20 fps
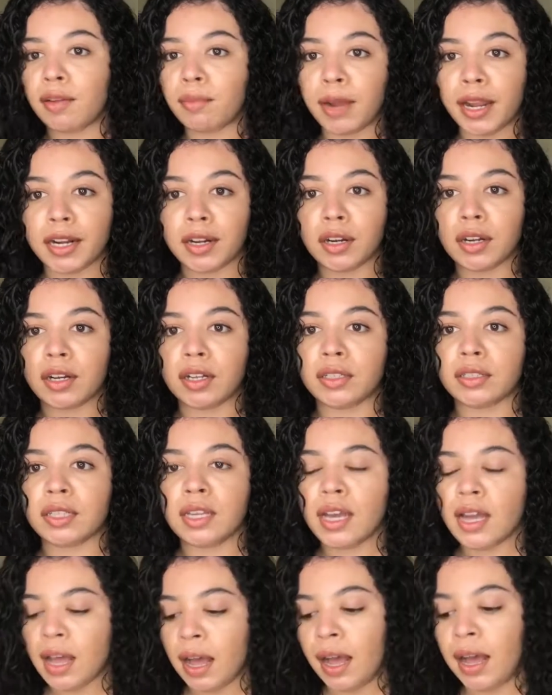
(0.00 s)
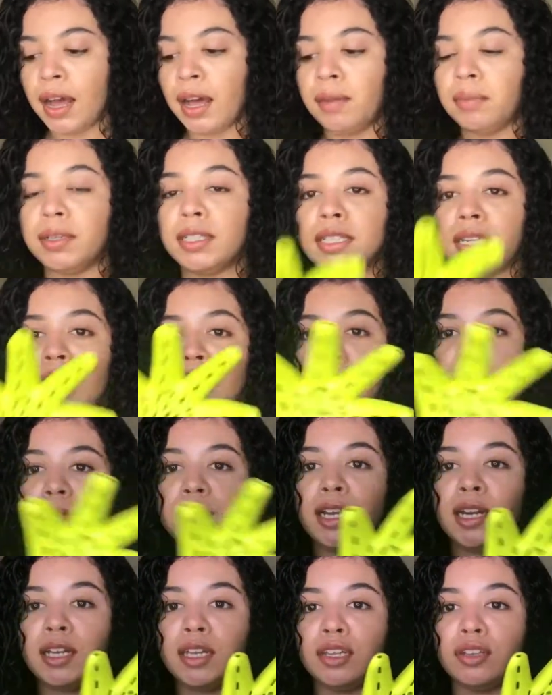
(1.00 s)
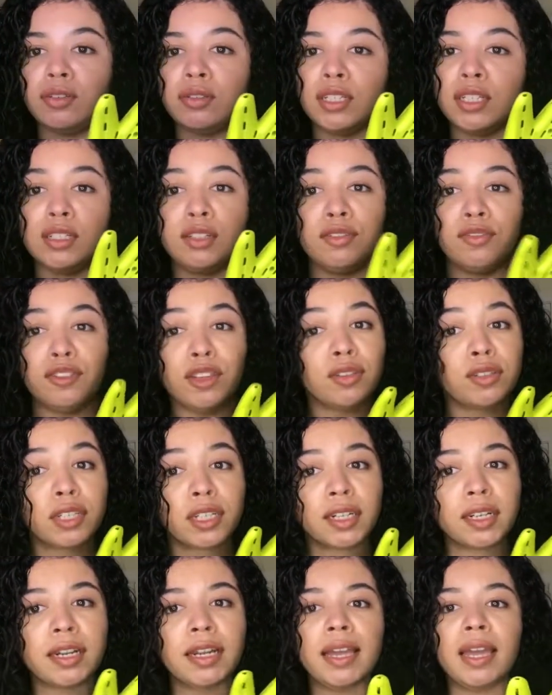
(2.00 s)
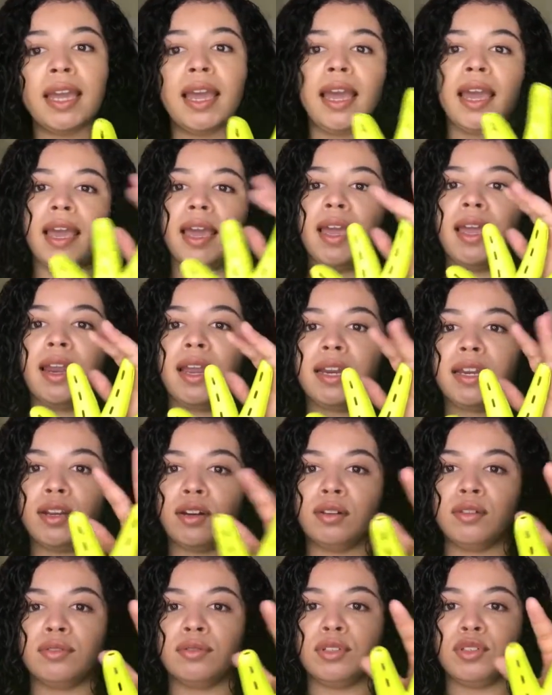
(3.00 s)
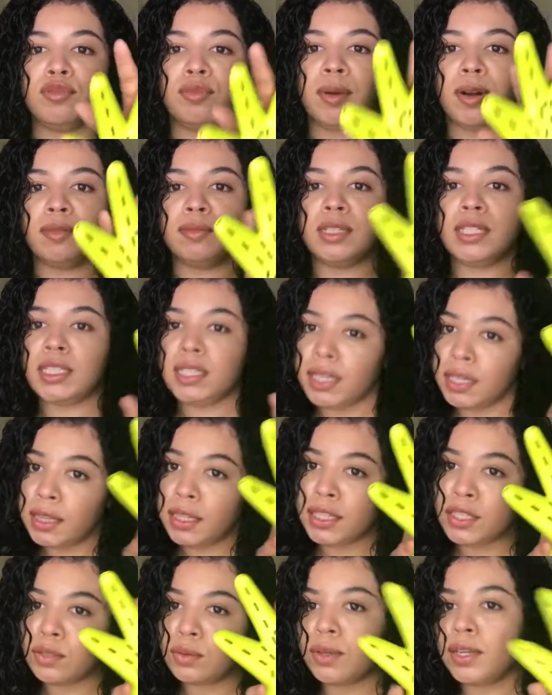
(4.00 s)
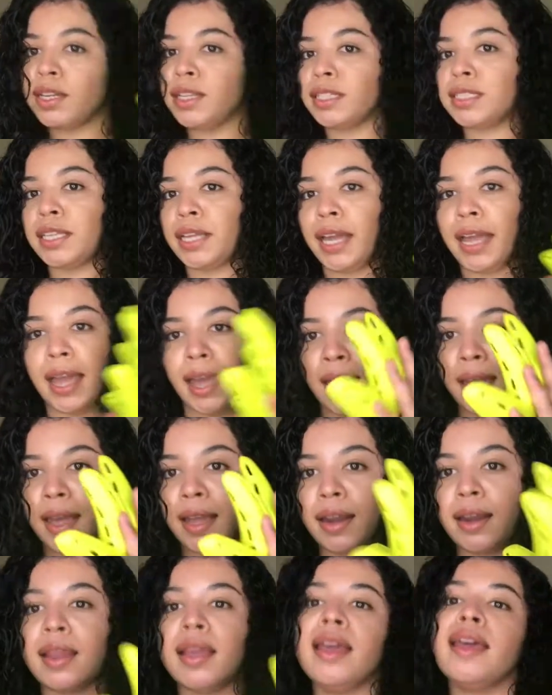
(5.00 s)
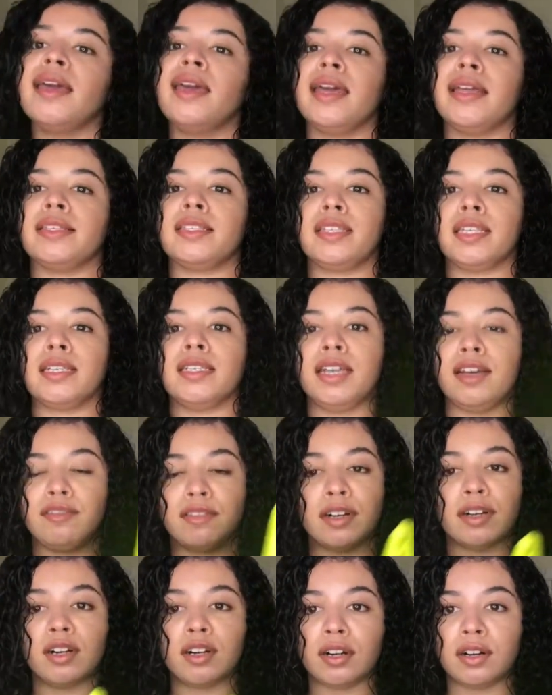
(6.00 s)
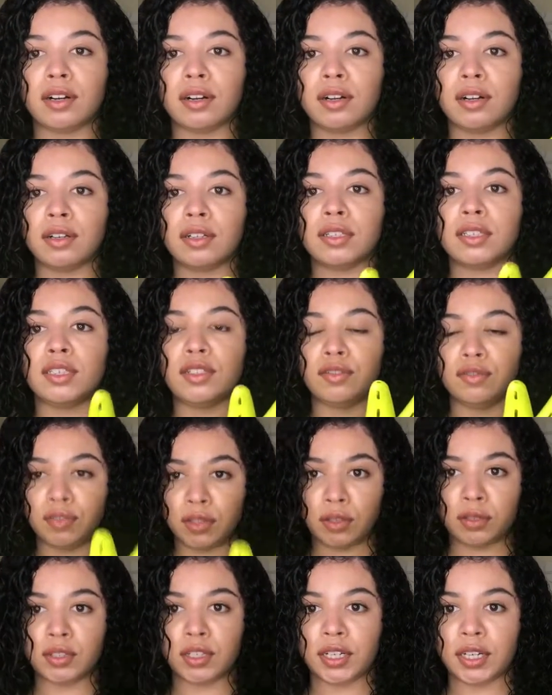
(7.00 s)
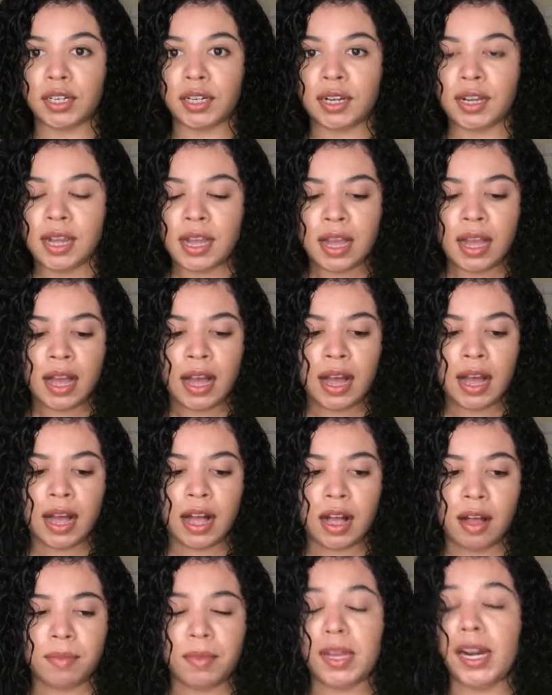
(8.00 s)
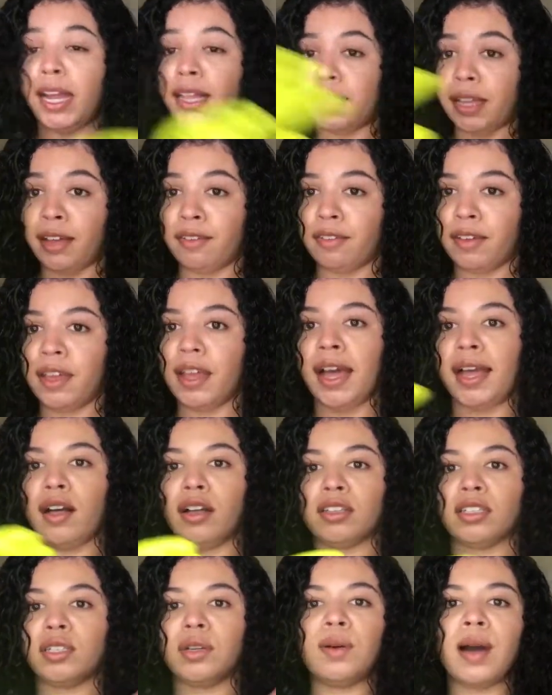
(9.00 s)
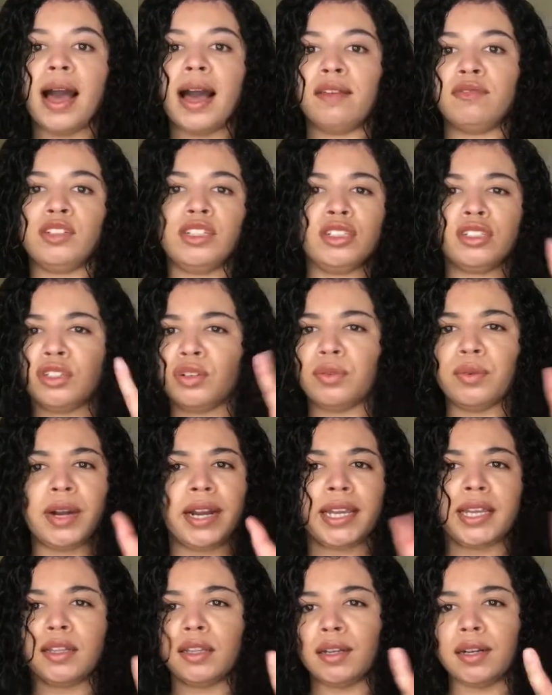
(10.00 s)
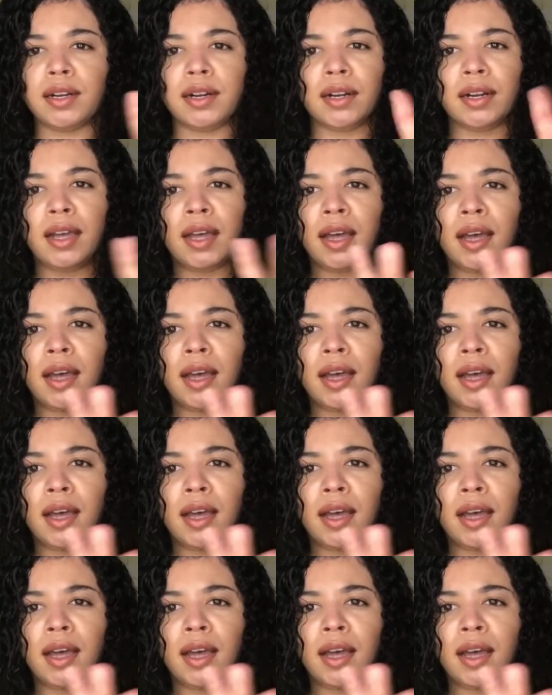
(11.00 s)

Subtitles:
my curls, but today I'm gonna use a diffuser, and I know you've probably seen this one. It looks like a hand. It's the DevaCurl diffuser, and I love it. I also have just a regular